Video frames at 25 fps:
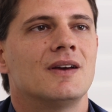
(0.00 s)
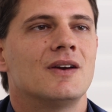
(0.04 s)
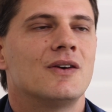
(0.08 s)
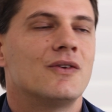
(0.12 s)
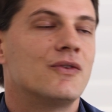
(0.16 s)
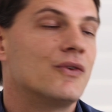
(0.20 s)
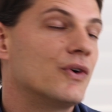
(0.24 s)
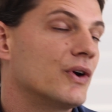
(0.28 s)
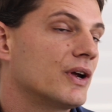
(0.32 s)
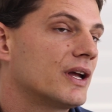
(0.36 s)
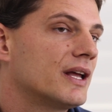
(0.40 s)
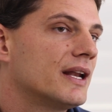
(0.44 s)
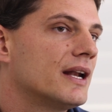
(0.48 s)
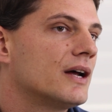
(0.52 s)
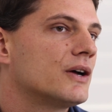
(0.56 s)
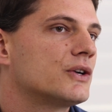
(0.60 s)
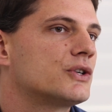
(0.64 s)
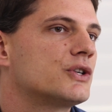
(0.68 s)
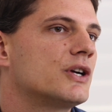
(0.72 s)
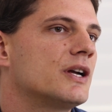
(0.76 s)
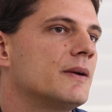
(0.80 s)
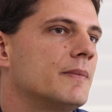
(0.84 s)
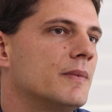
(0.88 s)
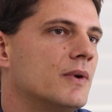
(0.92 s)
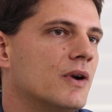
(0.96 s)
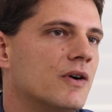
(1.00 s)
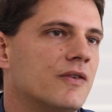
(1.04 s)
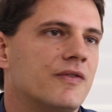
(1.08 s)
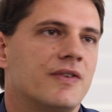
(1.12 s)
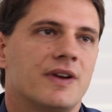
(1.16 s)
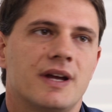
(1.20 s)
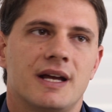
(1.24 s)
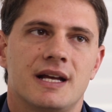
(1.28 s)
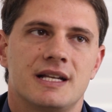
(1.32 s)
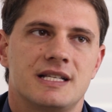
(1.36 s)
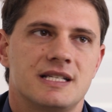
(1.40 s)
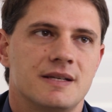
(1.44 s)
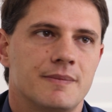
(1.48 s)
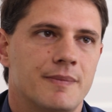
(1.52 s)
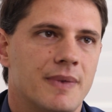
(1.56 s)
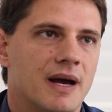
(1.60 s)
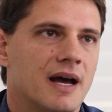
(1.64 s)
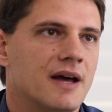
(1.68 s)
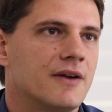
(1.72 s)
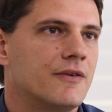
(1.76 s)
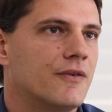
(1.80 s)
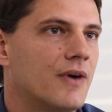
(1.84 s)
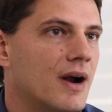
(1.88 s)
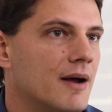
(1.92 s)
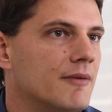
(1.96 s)
Root canal treatment often gets a
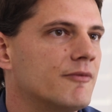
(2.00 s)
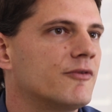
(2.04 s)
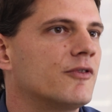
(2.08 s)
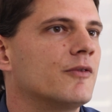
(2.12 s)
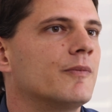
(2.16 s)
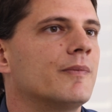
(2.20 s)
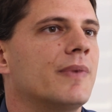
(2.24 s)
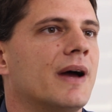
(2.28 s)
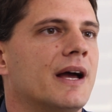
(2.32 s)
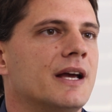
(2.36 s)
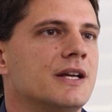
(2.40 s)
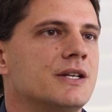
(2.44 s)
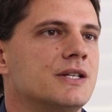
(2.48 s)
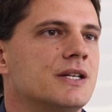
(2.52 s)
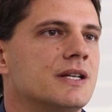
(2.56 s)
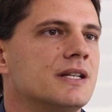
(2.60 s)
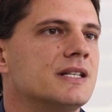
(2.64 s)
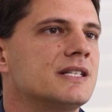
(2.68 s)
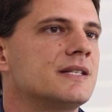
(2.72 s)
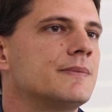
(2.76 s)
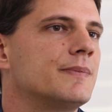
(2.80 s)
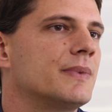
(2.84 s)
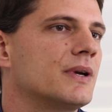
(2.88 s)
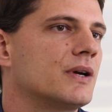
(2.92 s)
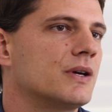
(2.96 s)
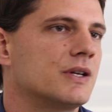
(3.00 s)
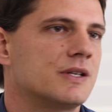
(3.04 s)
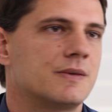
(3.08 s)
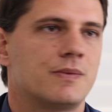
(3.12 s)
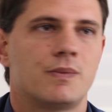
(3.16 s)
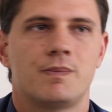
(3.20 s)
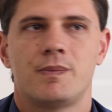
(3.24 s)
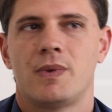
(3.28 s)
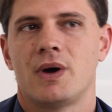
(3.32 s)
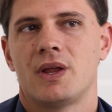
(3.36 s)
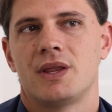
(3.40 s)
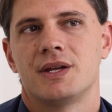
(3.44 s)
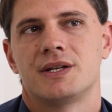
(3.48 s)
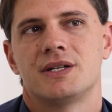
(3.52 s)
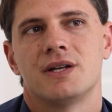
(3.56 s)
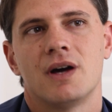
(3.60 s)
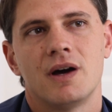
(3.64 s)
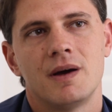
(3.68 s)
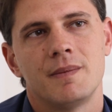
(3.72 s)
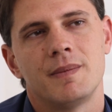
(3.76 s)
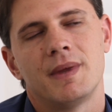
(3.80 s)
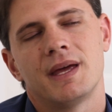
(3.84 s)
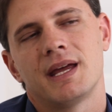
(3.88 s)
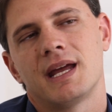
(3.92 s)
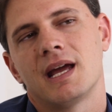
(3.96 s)
bad rap from patients because by the
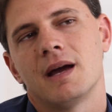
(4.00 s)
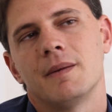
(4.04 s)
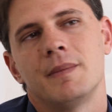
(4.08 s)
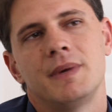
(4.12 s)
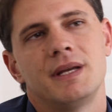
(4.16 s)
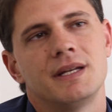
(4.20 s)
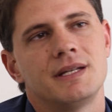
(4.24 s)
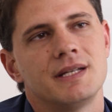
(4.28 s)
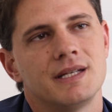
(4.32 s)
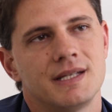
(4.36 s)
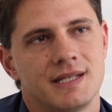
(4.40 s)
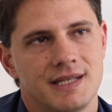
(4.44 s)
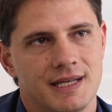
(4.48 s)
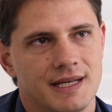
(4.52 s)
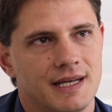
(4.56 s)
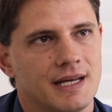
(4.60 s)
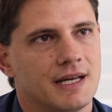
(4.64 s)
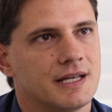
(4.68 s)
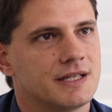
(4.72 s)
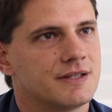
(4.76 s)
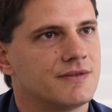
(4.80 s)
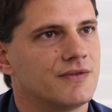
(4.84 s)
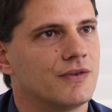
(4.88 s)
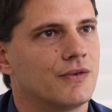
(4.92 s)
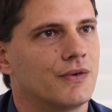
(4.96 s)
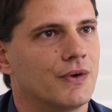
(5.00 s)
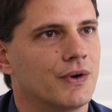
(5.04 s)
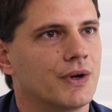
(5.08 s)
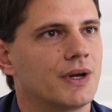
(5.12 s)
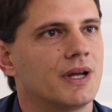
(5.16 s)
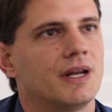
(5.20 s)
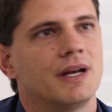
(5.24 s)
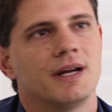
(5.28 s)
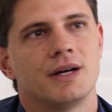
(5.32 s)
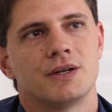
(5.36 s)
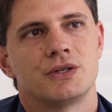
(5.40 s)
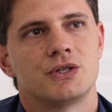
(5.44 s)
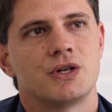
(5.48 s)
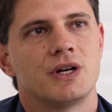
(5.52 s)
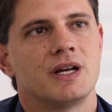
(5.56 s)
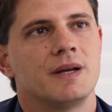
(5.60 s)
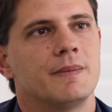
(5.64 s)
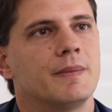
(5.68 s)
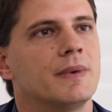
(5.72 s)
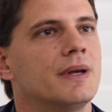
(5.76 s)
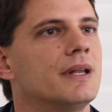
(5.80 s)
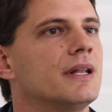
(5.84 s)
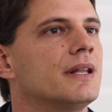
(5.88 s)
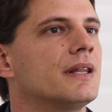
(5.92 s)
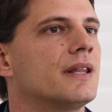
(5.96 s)
time they come in to see us for root canal
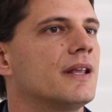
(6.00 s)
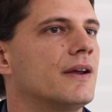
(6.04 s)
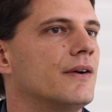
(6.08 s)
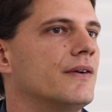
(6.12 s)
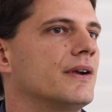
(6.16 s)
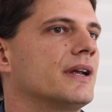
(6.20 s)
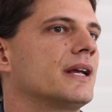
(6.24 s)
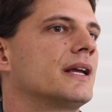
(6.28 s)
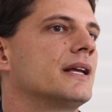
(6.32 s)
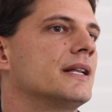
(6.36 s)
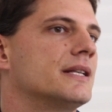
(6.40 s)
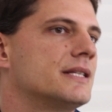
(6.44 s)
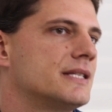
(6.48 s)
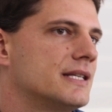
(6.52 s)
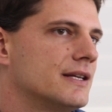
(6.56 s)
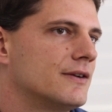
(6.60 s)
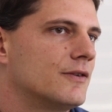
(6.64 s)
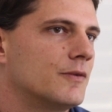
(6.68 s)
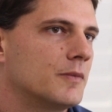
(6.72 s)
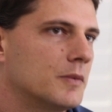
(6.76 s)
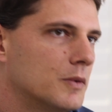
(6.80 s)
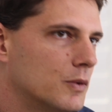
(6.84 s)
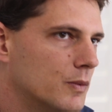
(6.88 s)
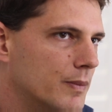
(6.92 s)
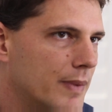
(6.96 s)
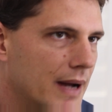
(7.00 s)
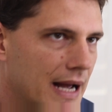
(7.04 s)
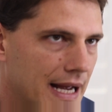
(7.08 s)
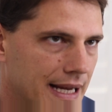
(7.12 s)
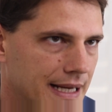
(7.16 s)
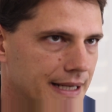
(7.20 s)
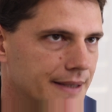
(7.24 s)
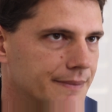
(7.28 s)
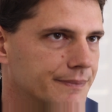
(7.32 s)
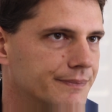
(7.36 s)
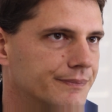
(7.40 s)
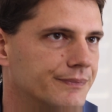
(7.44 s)
treatment, they're in considerable pain.